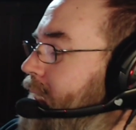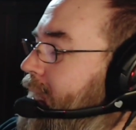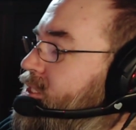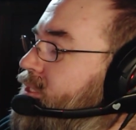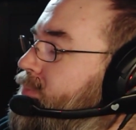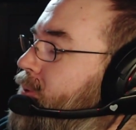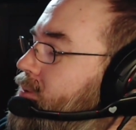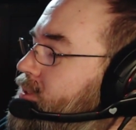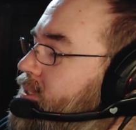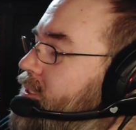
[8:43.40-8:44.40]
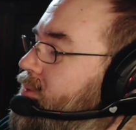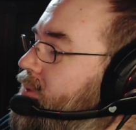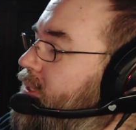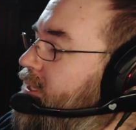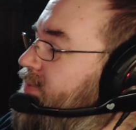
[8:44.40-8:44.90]
And suppose that you
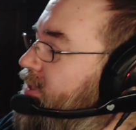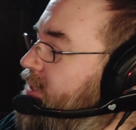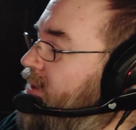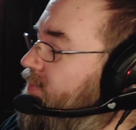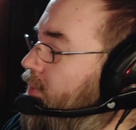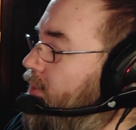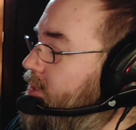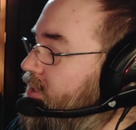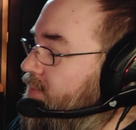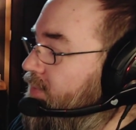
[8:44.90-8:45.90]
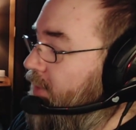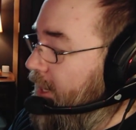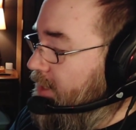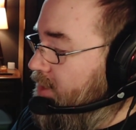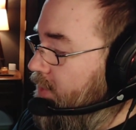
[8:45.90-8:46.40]
lived in that forest in
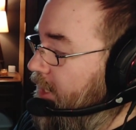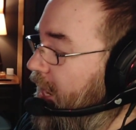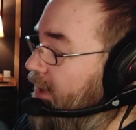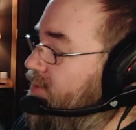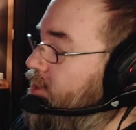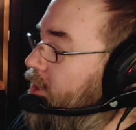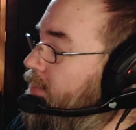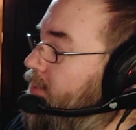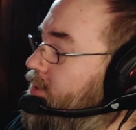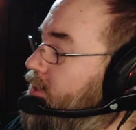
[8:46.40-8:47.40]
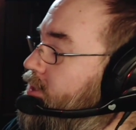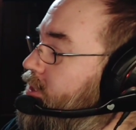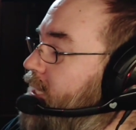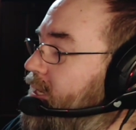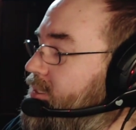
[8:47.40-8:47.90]
France where the average young person
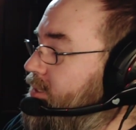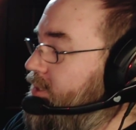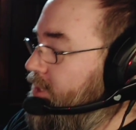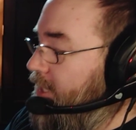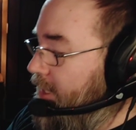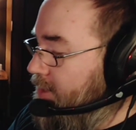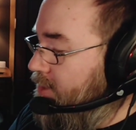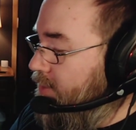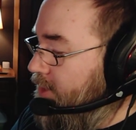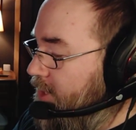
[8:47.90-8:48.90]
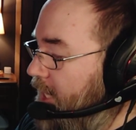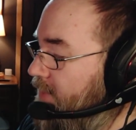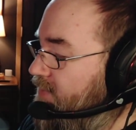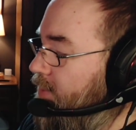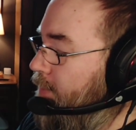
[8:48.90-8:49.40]
just hasn't a chance to
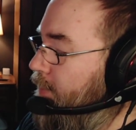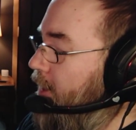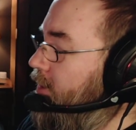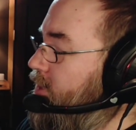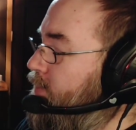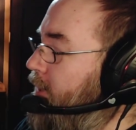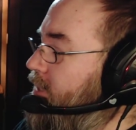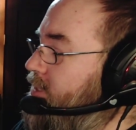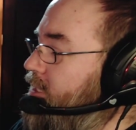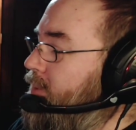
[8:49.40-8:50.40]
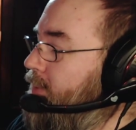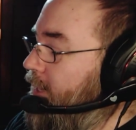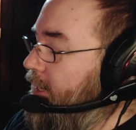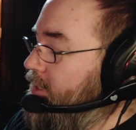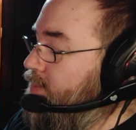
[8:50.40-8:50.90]
escape from the perilous pants-eating
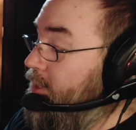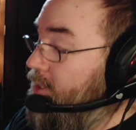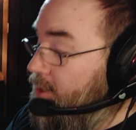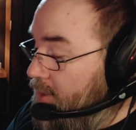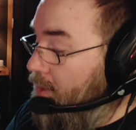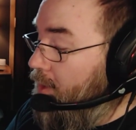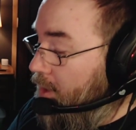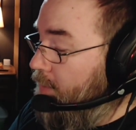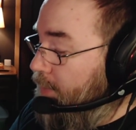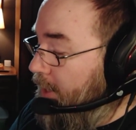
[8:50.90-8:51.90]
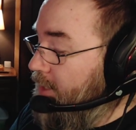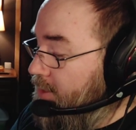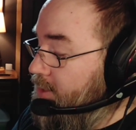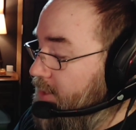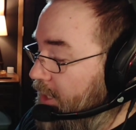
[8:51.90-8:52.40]
plants, but your pants
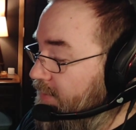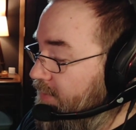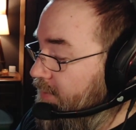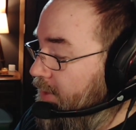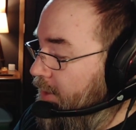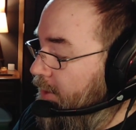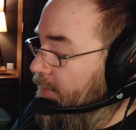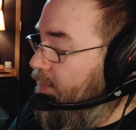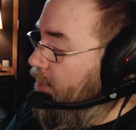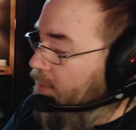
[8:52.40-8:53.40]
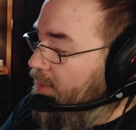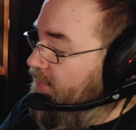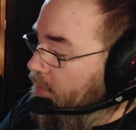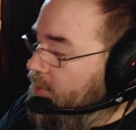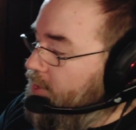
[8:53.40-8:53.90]
are safe. You're a
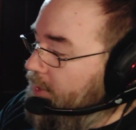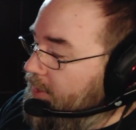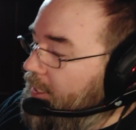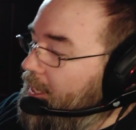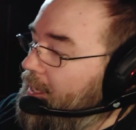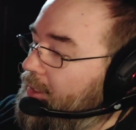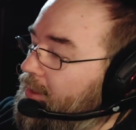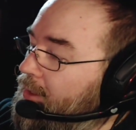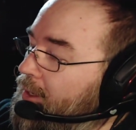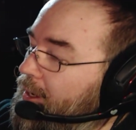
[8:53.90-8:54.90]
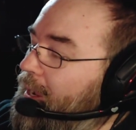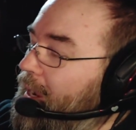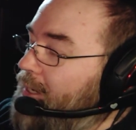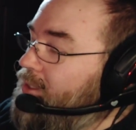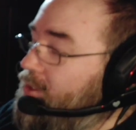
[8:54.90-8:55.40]
fortunate guy,
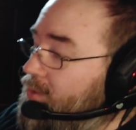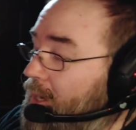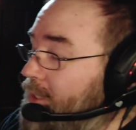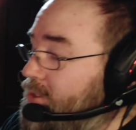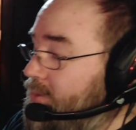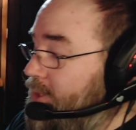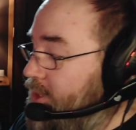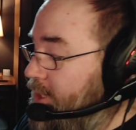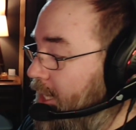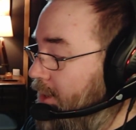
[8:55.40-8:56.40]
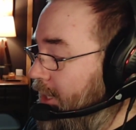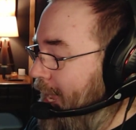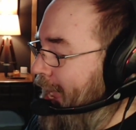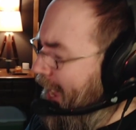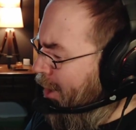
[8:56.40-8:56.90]
and you ought to be shouting,
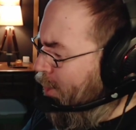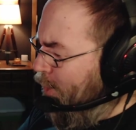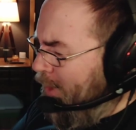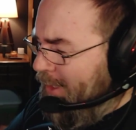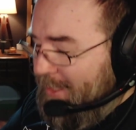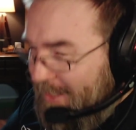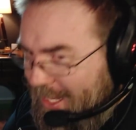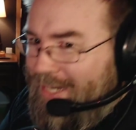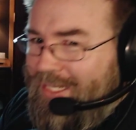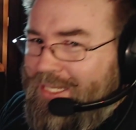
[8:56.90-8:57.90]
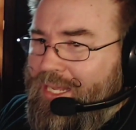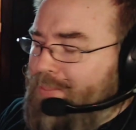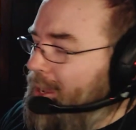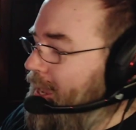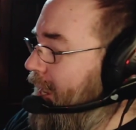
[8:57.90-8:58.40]
how lucky
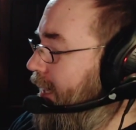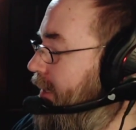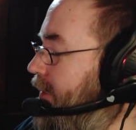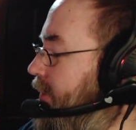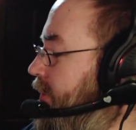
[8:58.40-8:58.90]
am I?